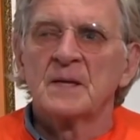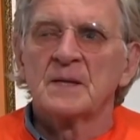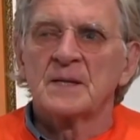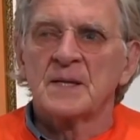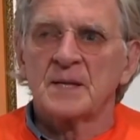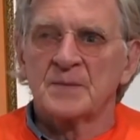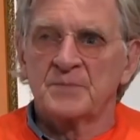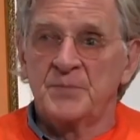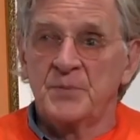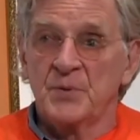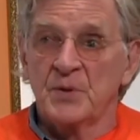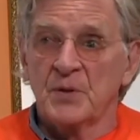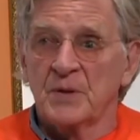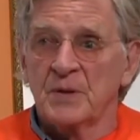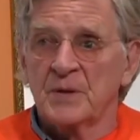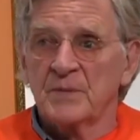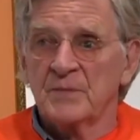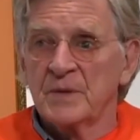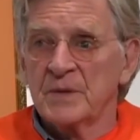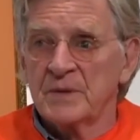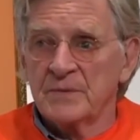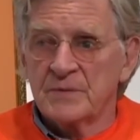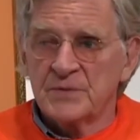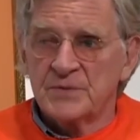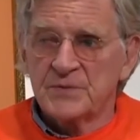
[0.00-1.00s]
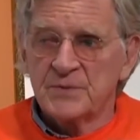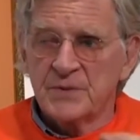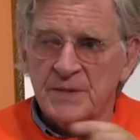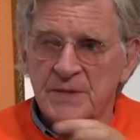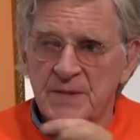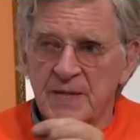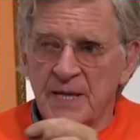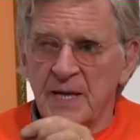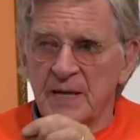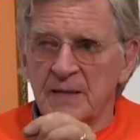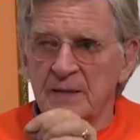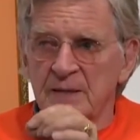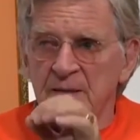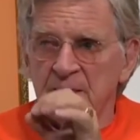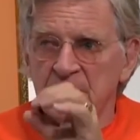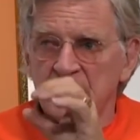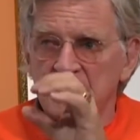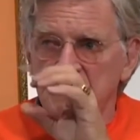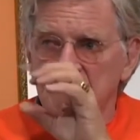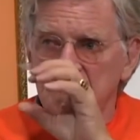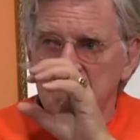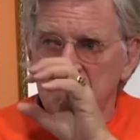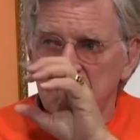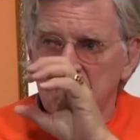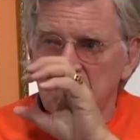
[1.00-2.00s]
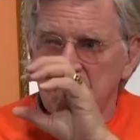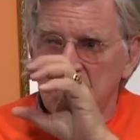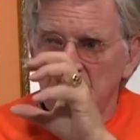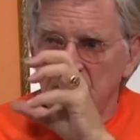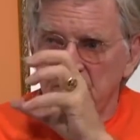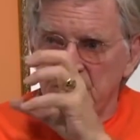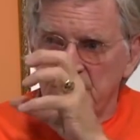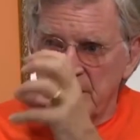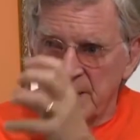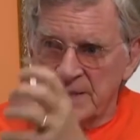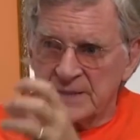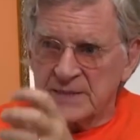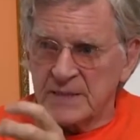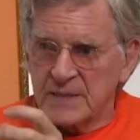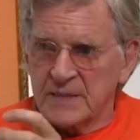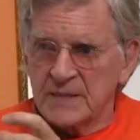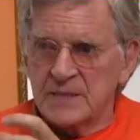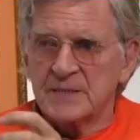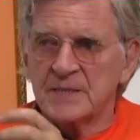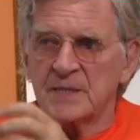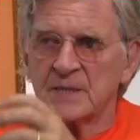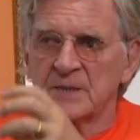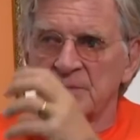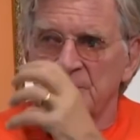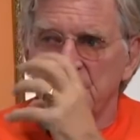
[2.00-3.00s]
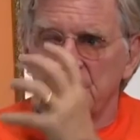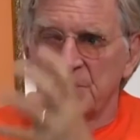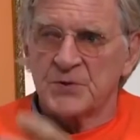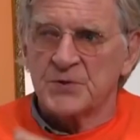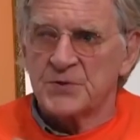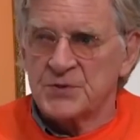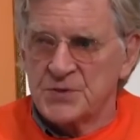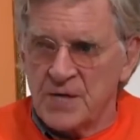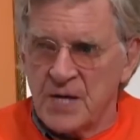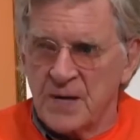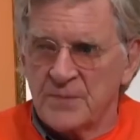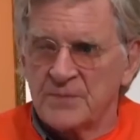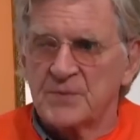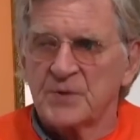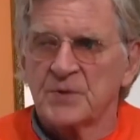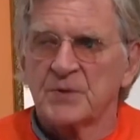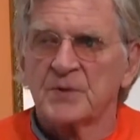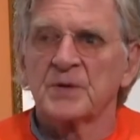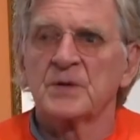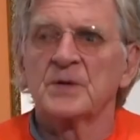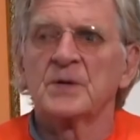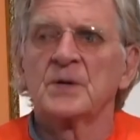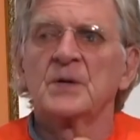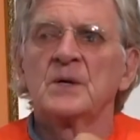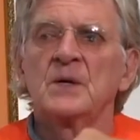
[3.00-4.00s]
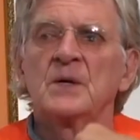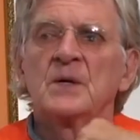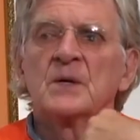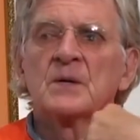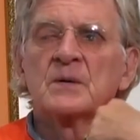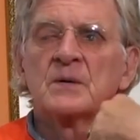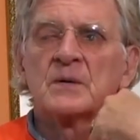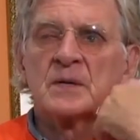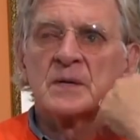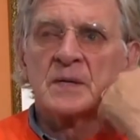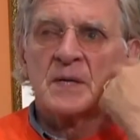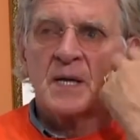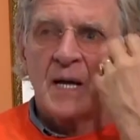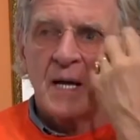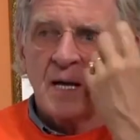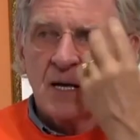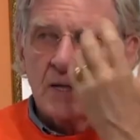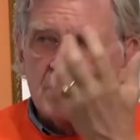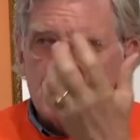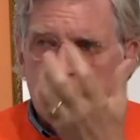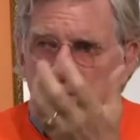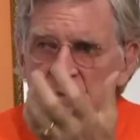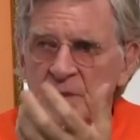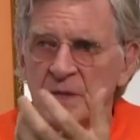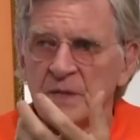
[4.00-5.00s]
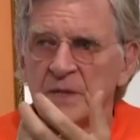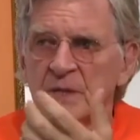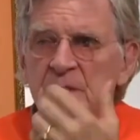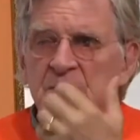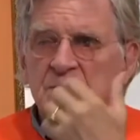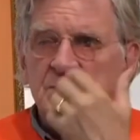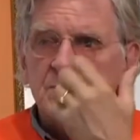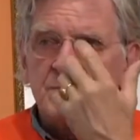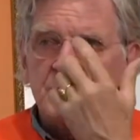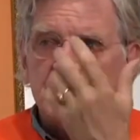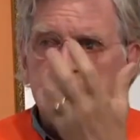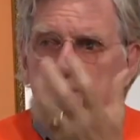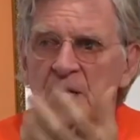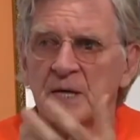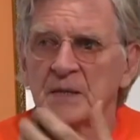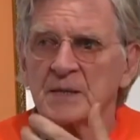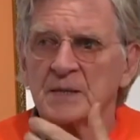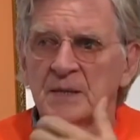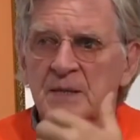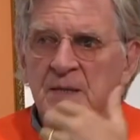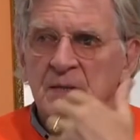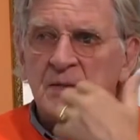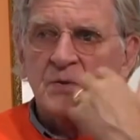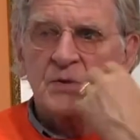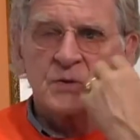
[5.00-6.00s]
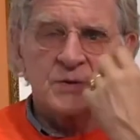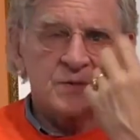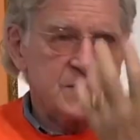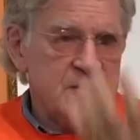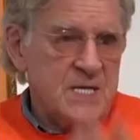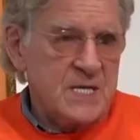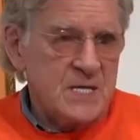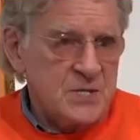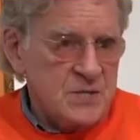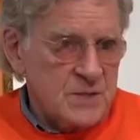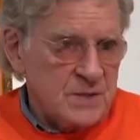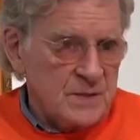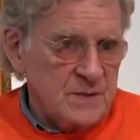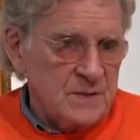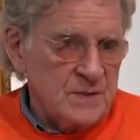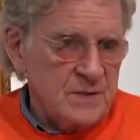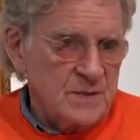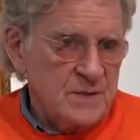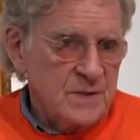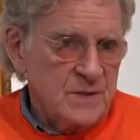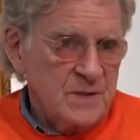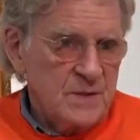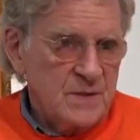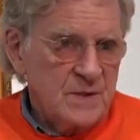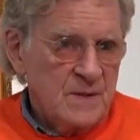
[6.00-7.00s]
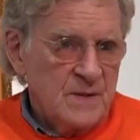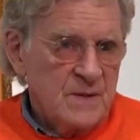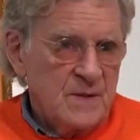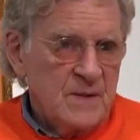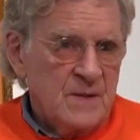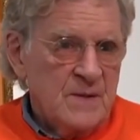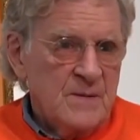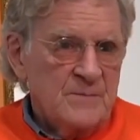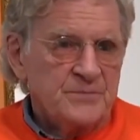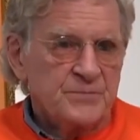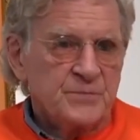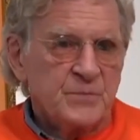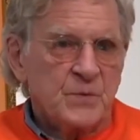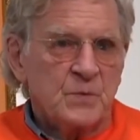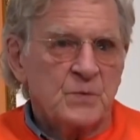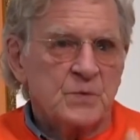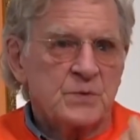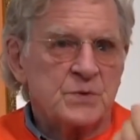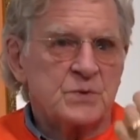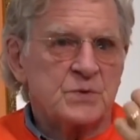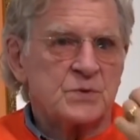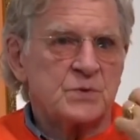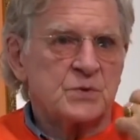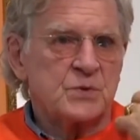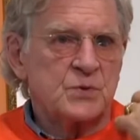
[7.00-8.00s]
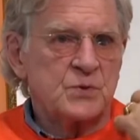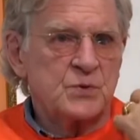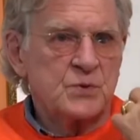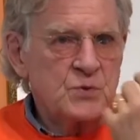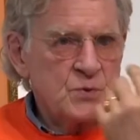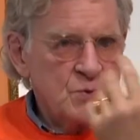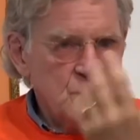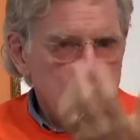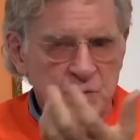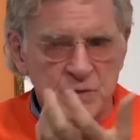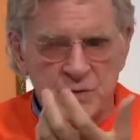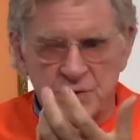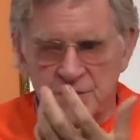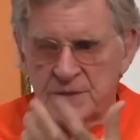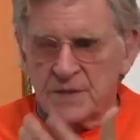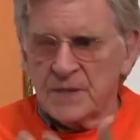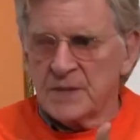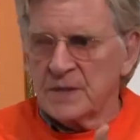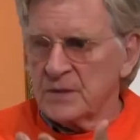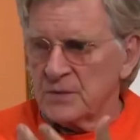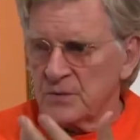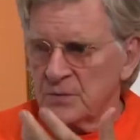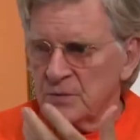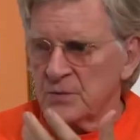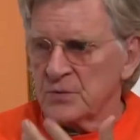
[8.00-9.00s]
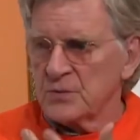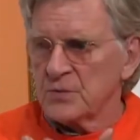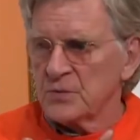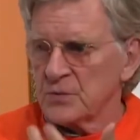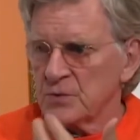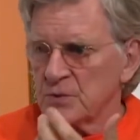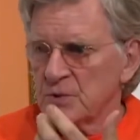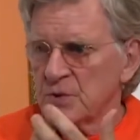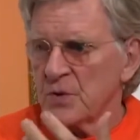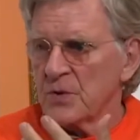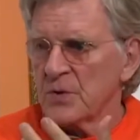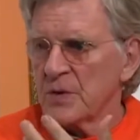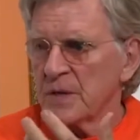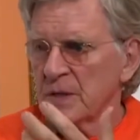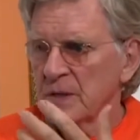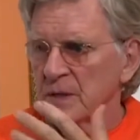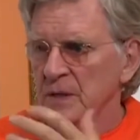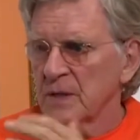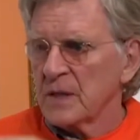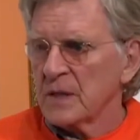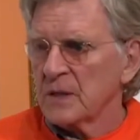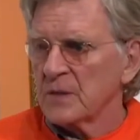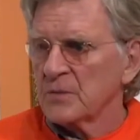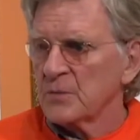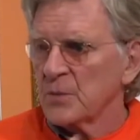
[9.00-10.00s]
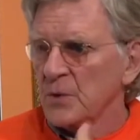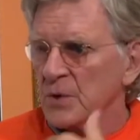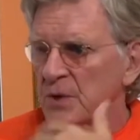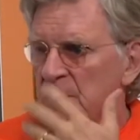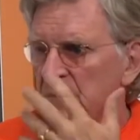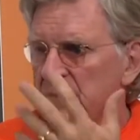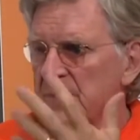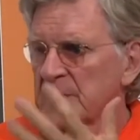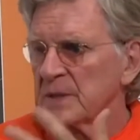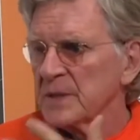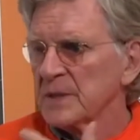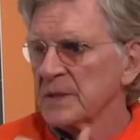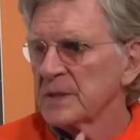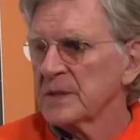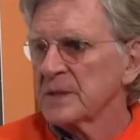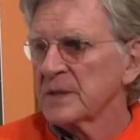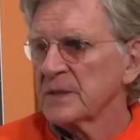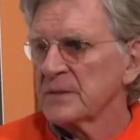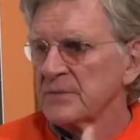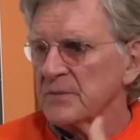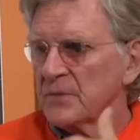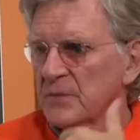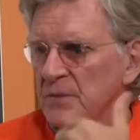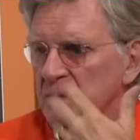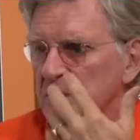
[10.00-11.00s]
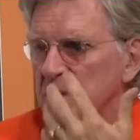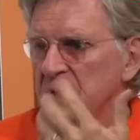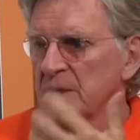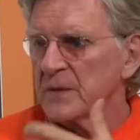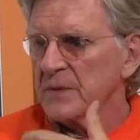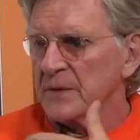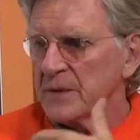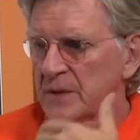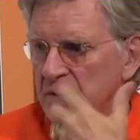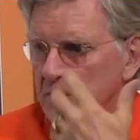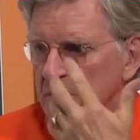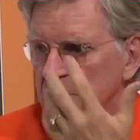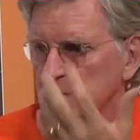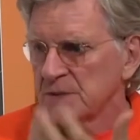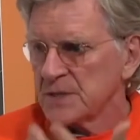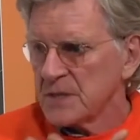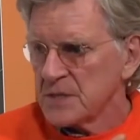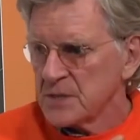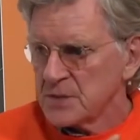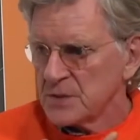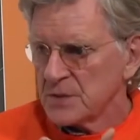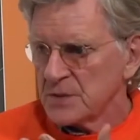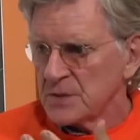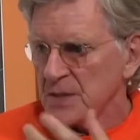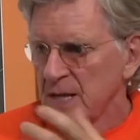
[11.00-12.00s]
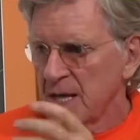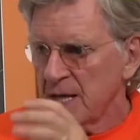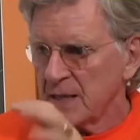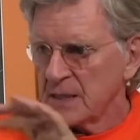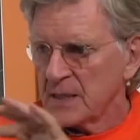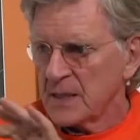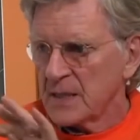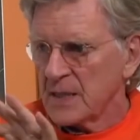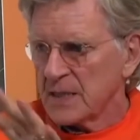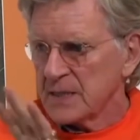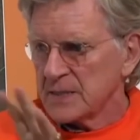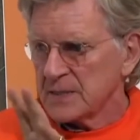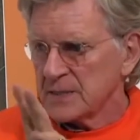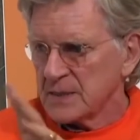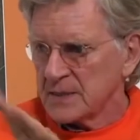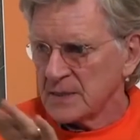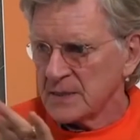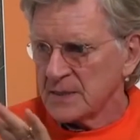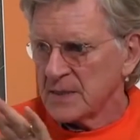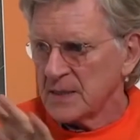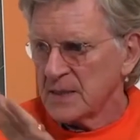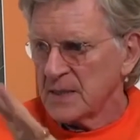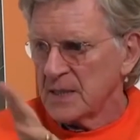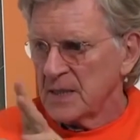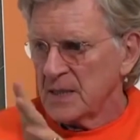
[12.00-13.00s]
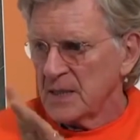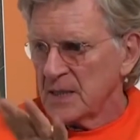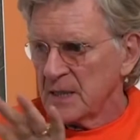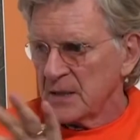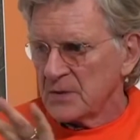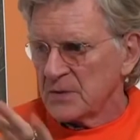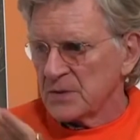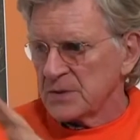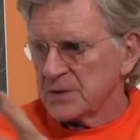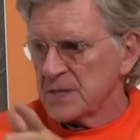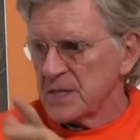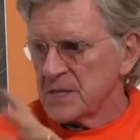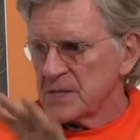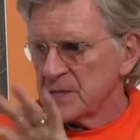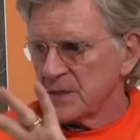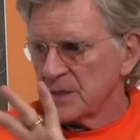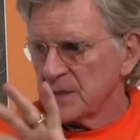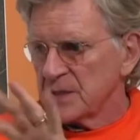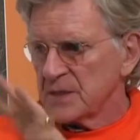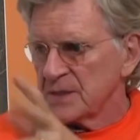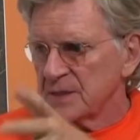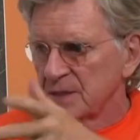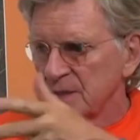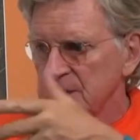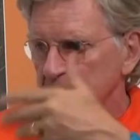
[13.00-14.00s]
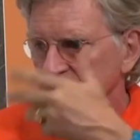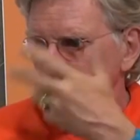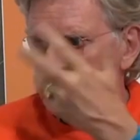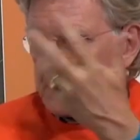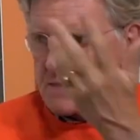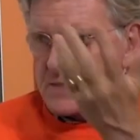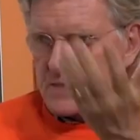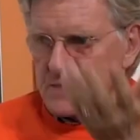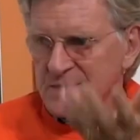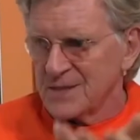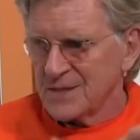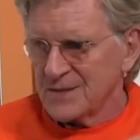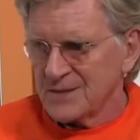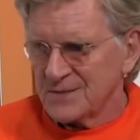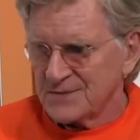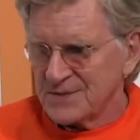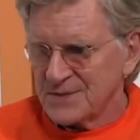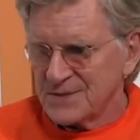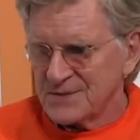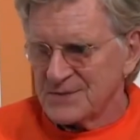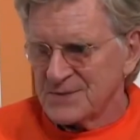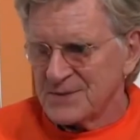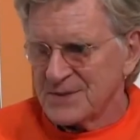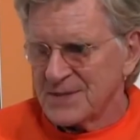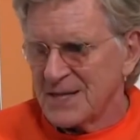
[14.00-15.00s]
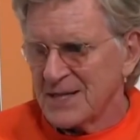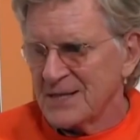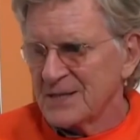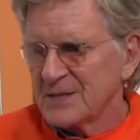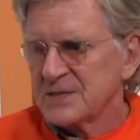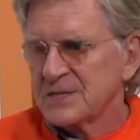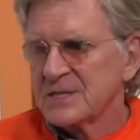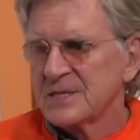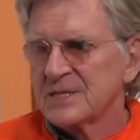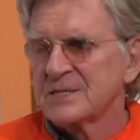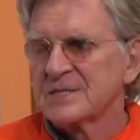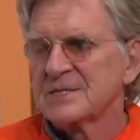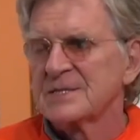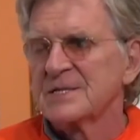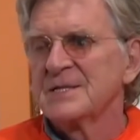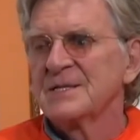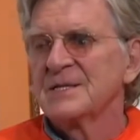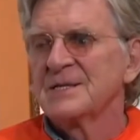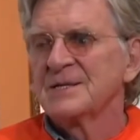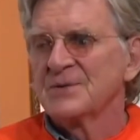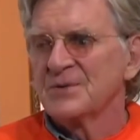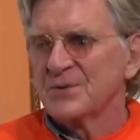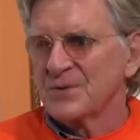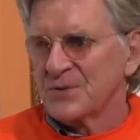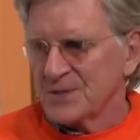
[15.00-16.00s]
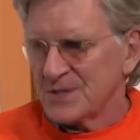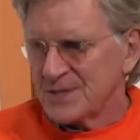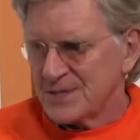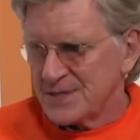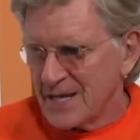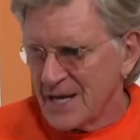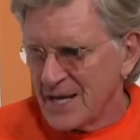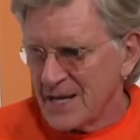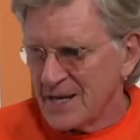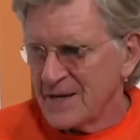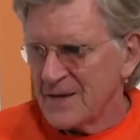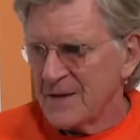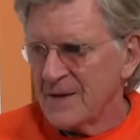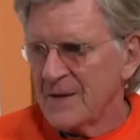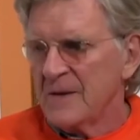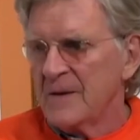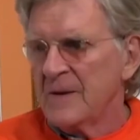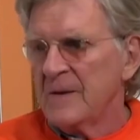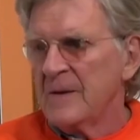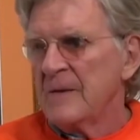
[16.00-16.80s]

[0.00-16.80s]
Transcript: That book. And when he was doing that, the complexities in the first chapter where Nagarjuna is rejecting causation, which is a huge thing to do, showing the unworkability of ordinary causation, analyzing causation until it dissolves under analysis, you could say.